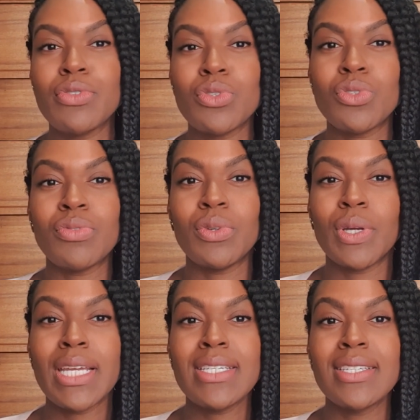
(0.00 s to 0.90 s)
George
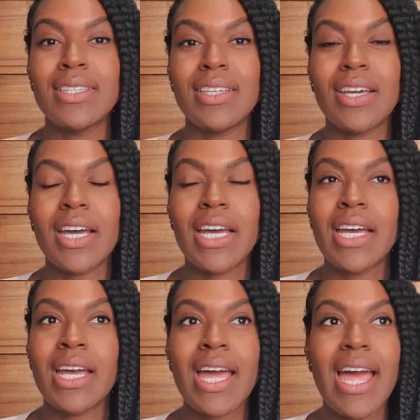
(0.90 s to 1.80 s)
Floyd.
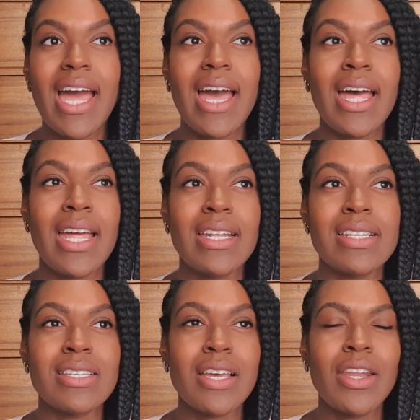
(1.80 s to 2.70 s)

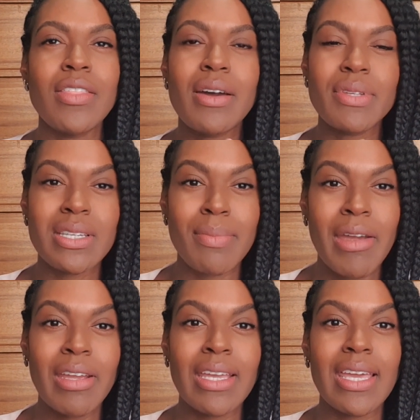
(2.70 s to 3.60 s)
And I know that was an
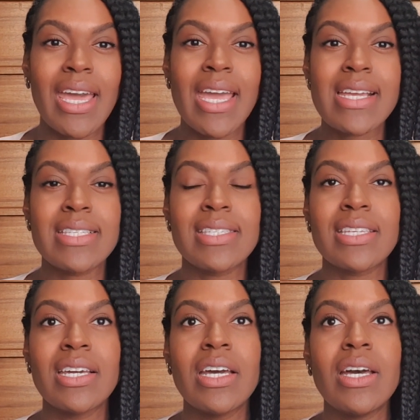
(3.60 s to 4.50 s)
American case,
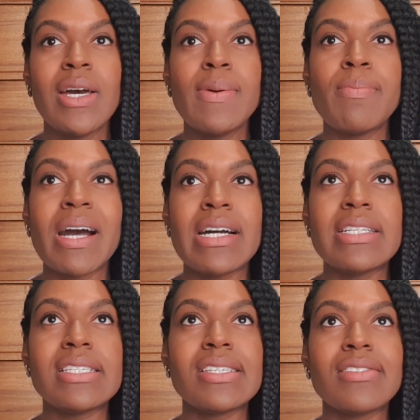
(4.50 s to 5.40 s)

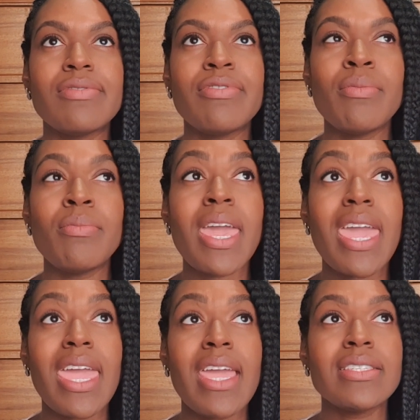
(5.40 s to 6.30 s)
but for
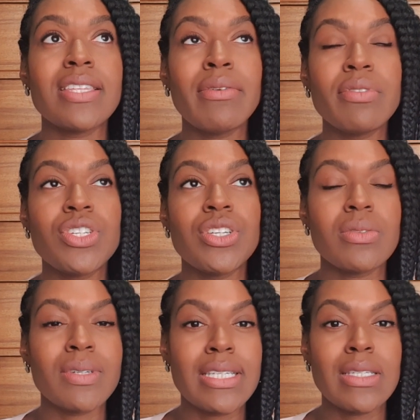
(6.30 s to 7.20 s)
me, so that was June
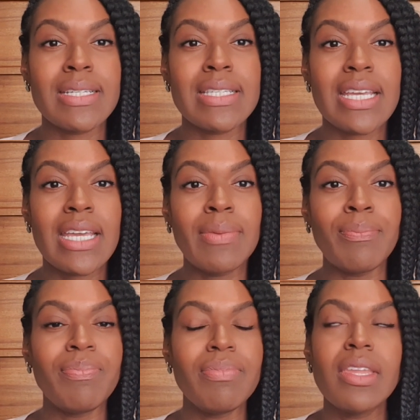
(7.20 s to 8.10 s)
2020.
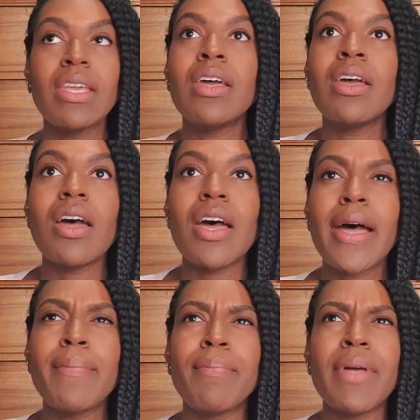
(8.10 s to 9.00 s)

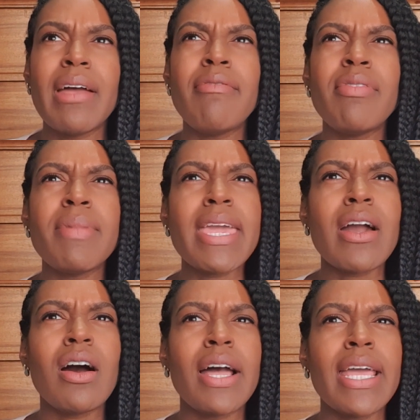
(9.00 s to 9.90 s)
And for
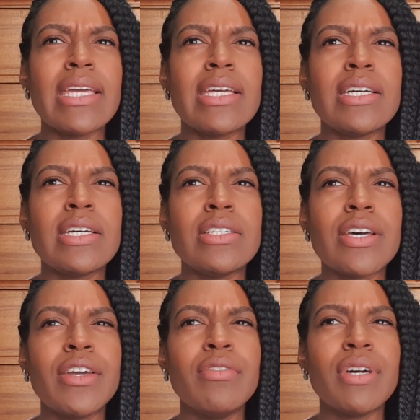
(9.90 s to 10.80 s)
me, I heard
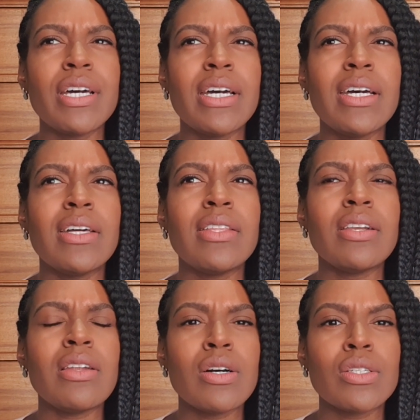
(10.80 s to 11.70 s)
over the
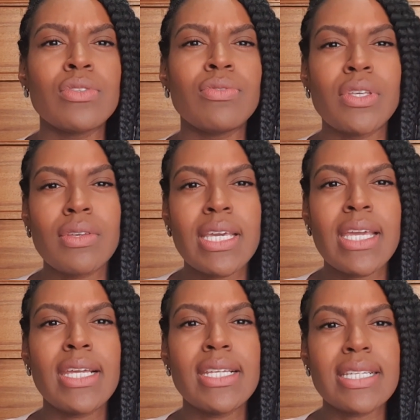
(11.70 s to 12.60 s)
last few
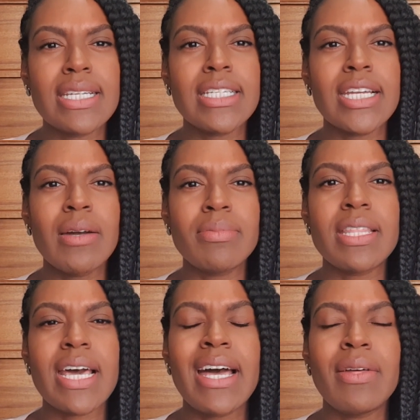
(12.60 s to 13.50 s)
years leading up to
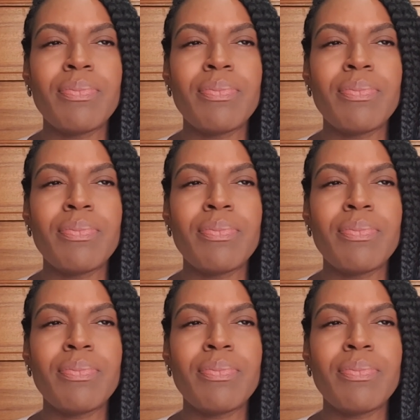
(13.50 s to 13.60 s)
that,